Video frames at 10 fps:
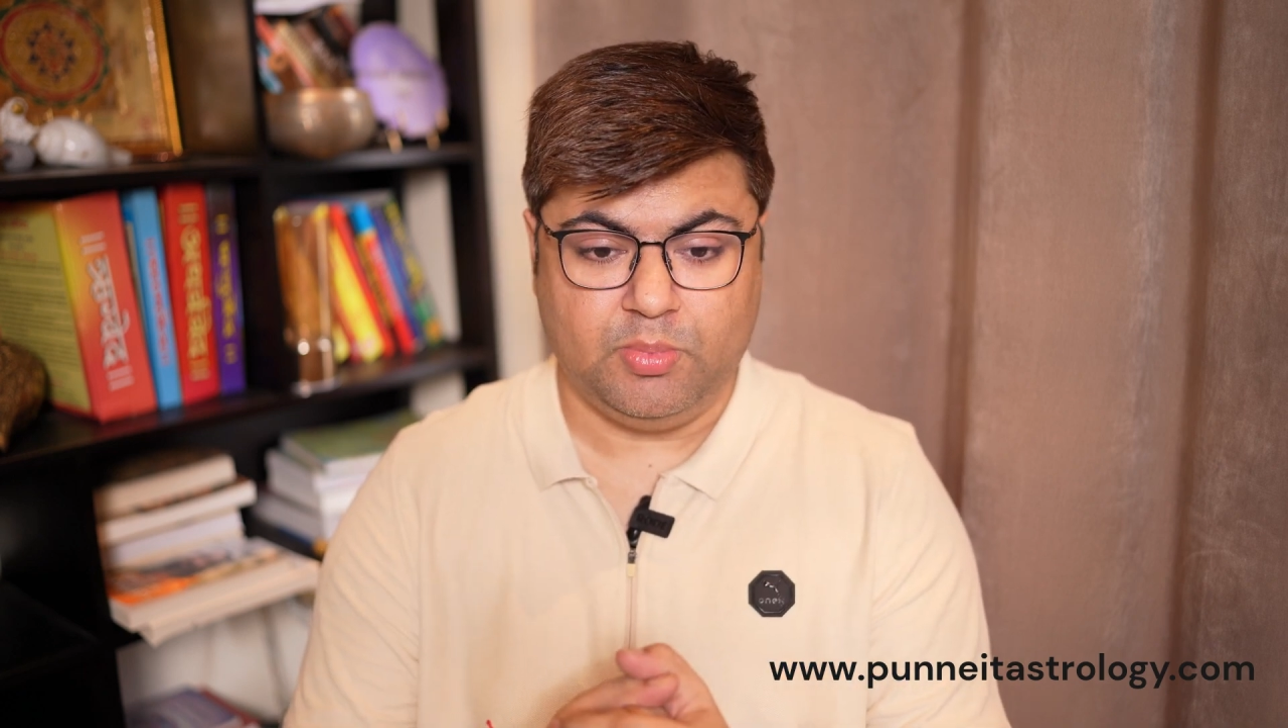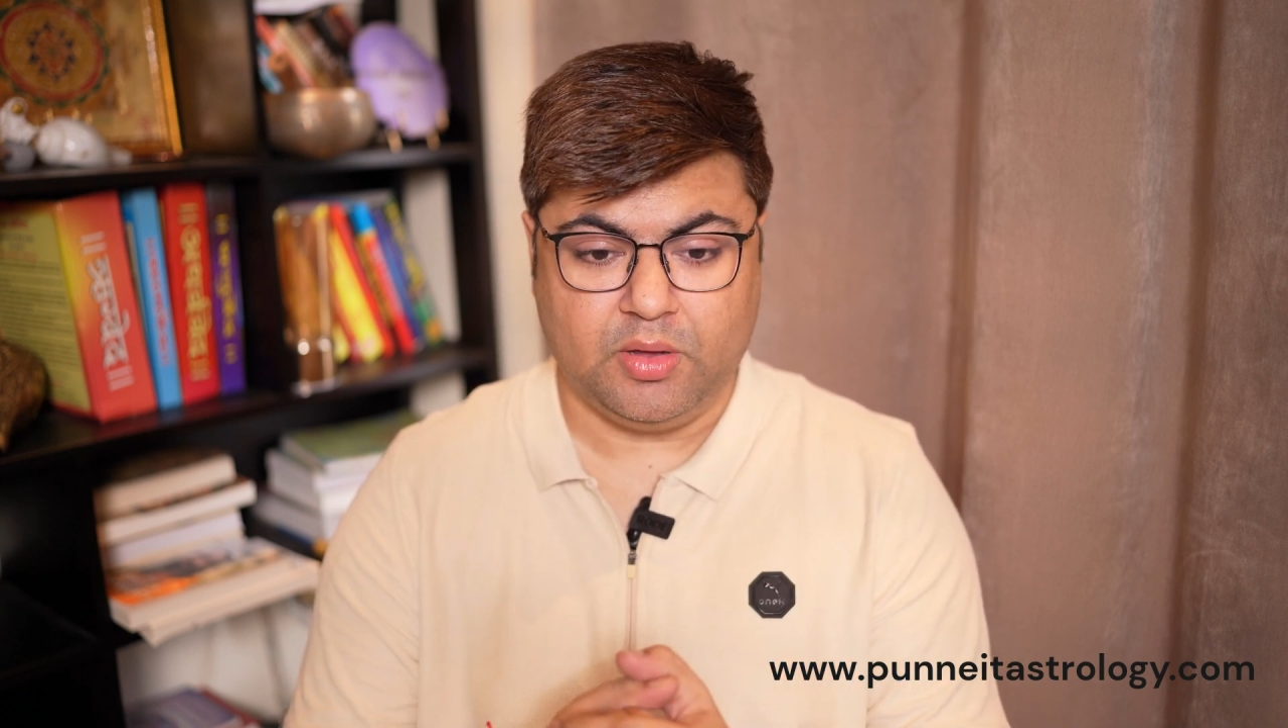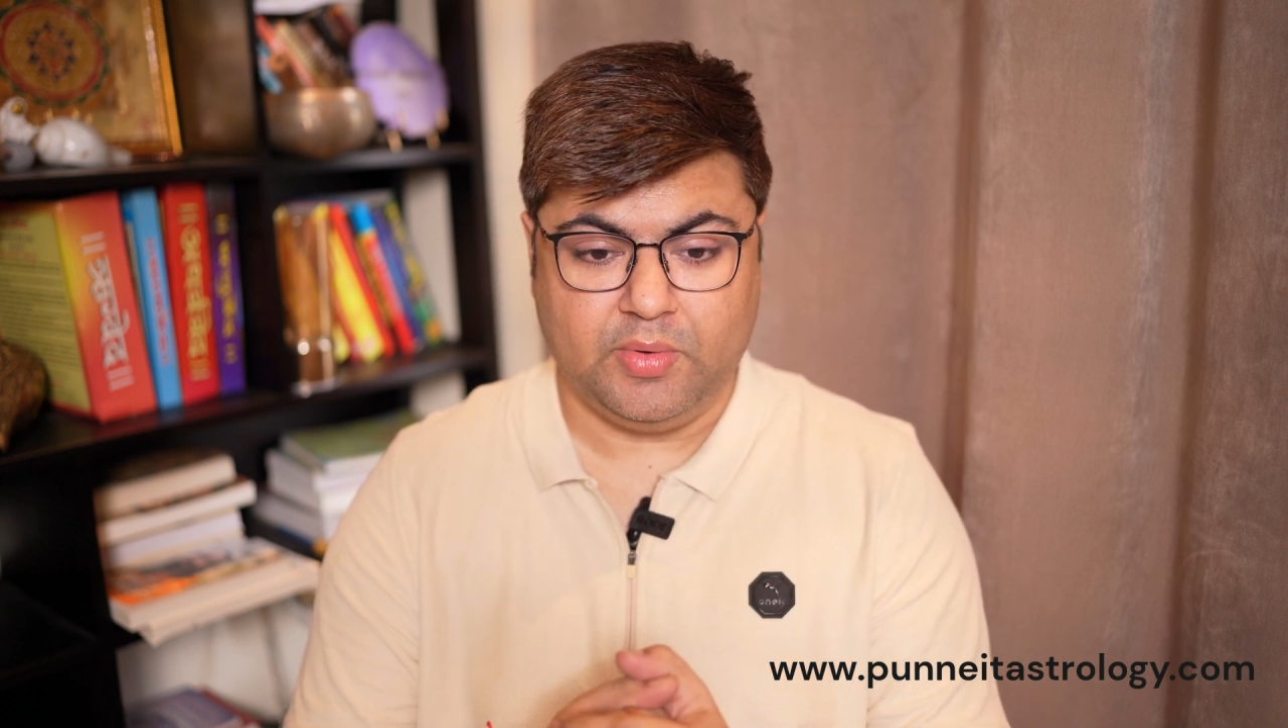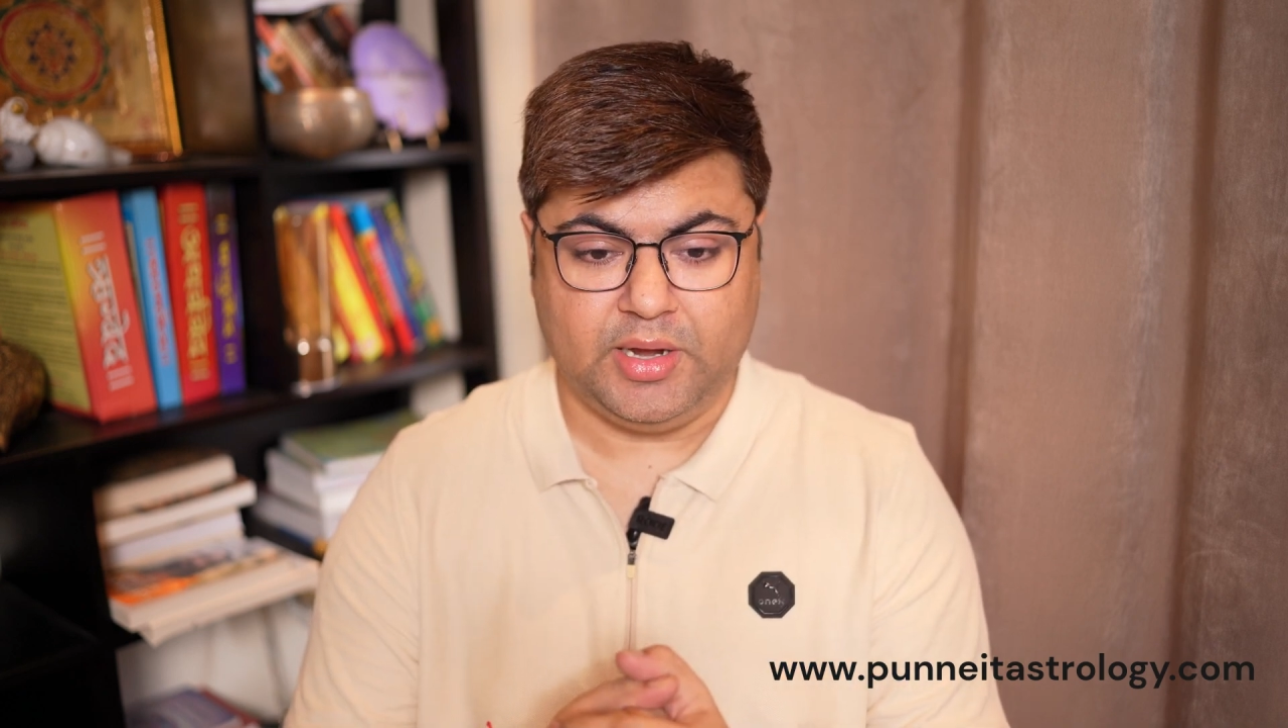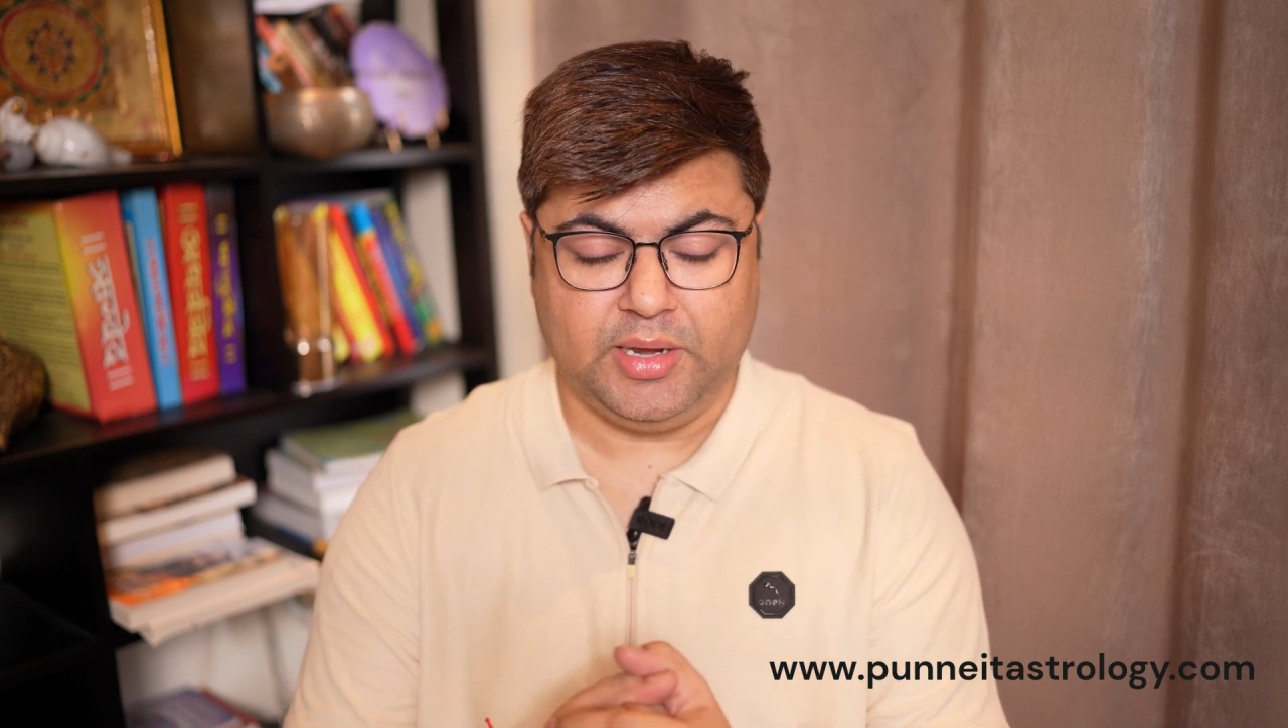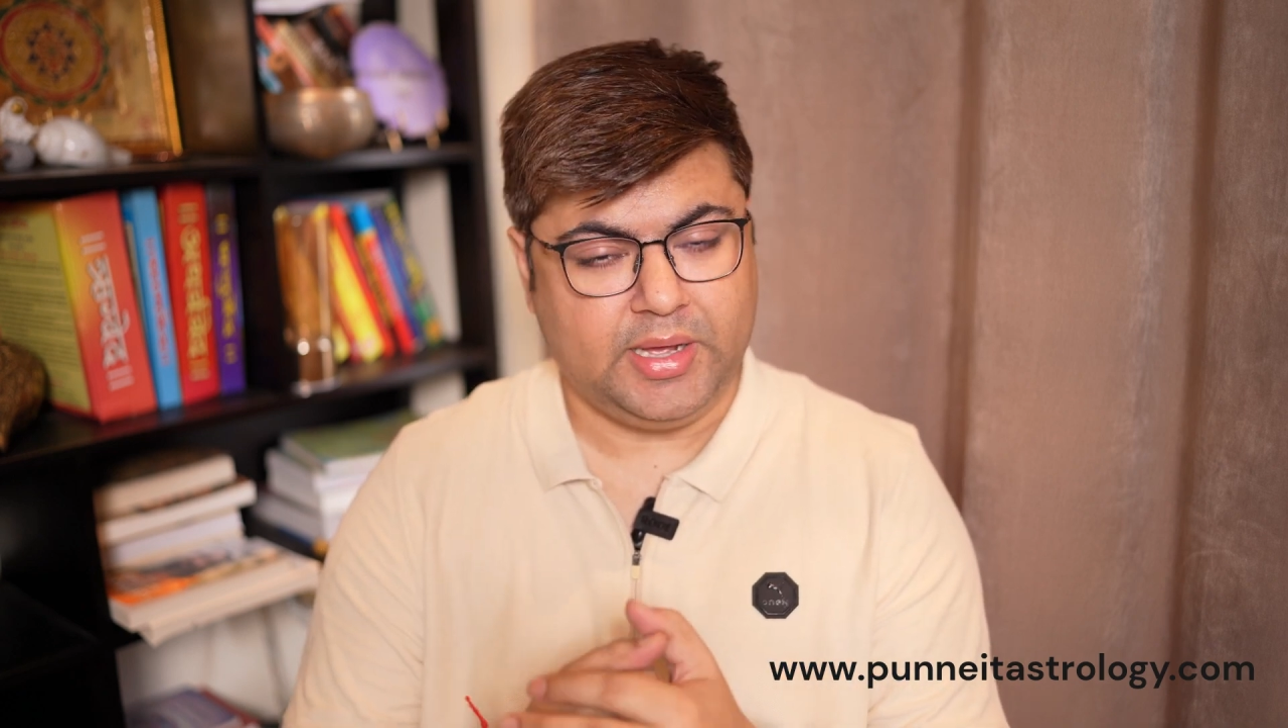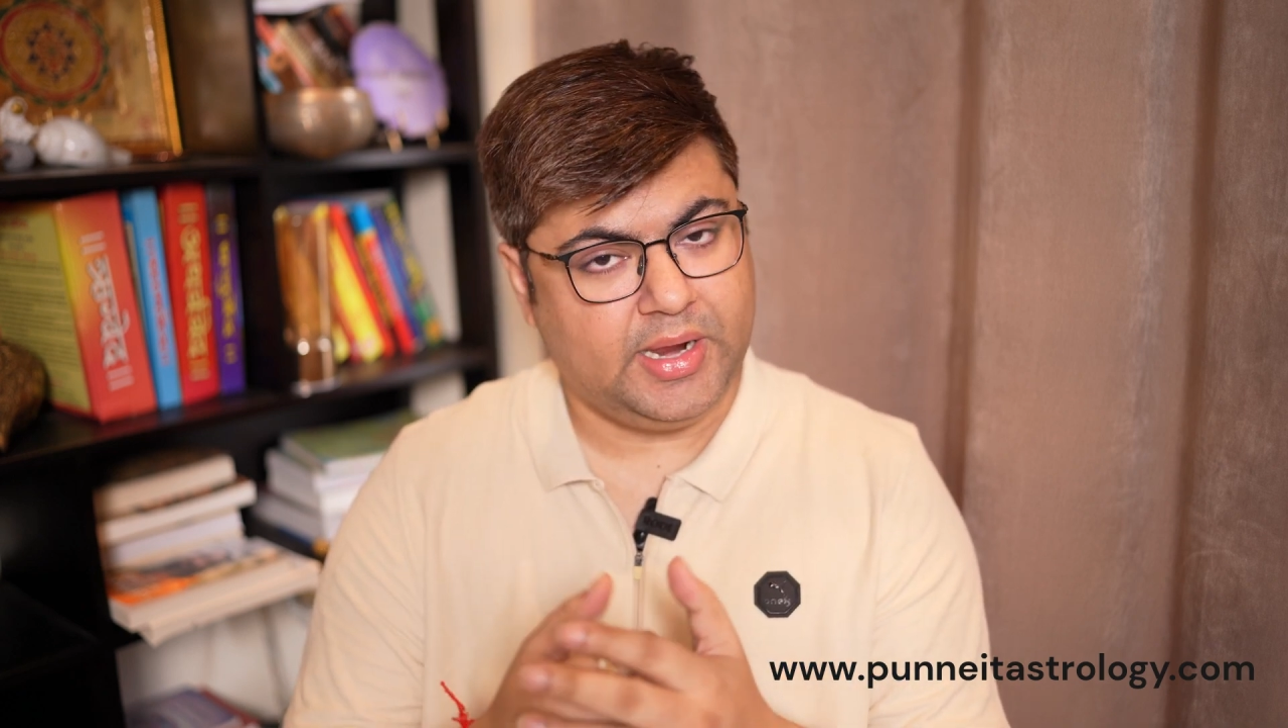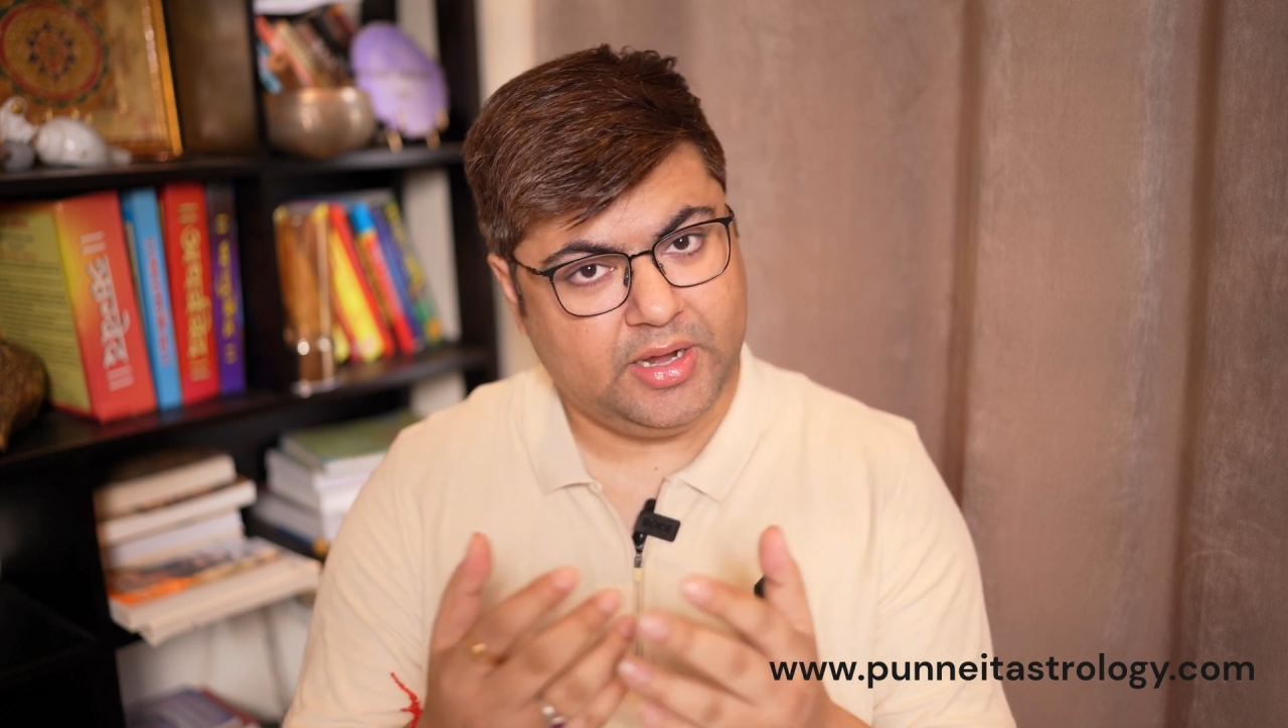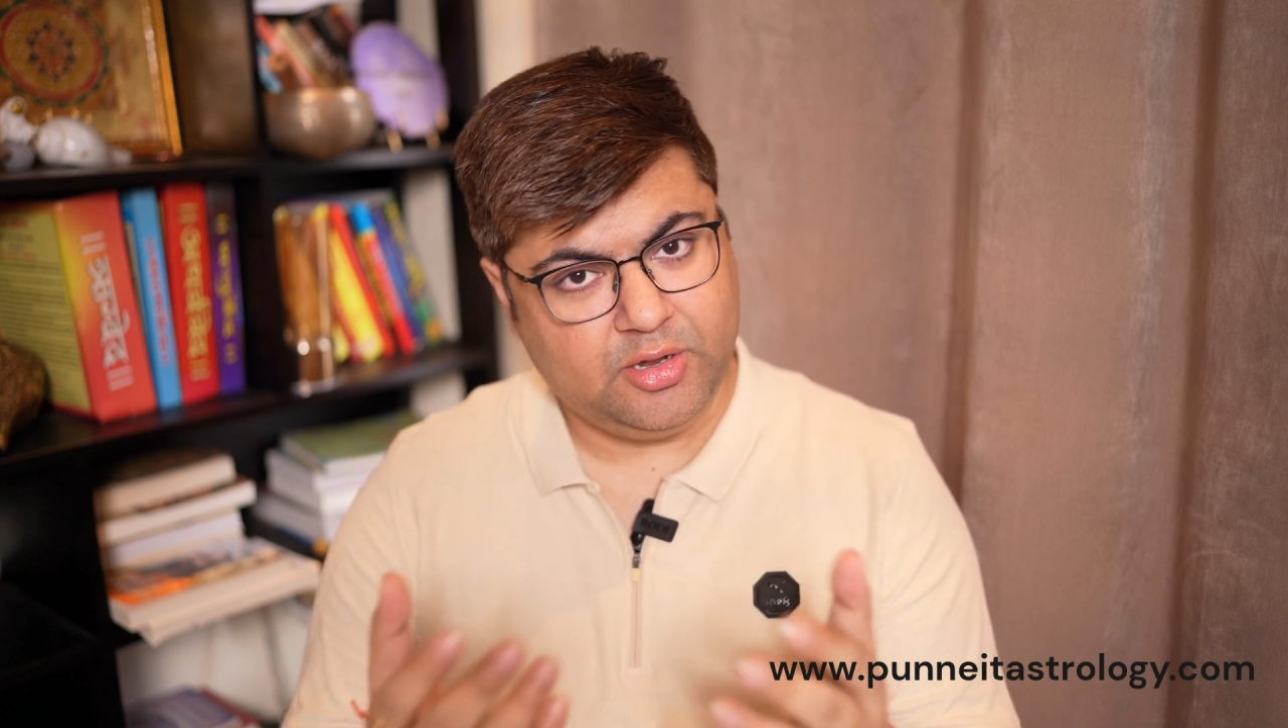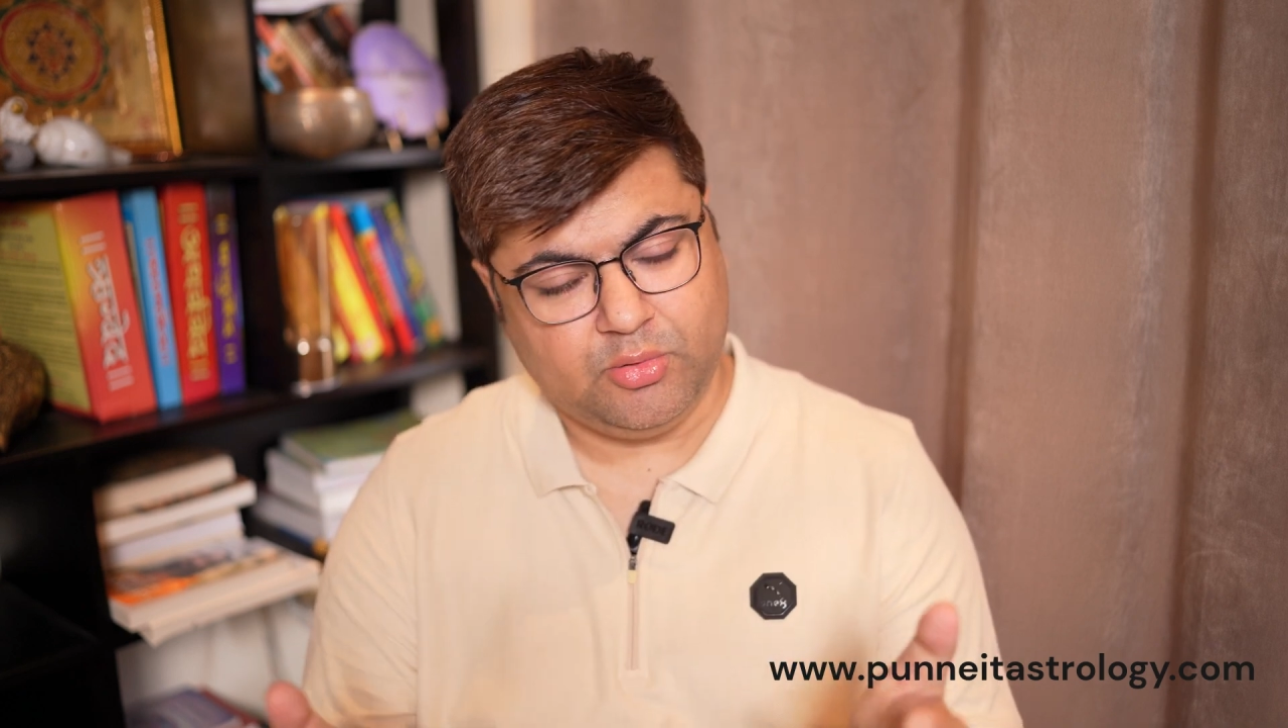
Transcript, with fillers: Bhagwan Narayan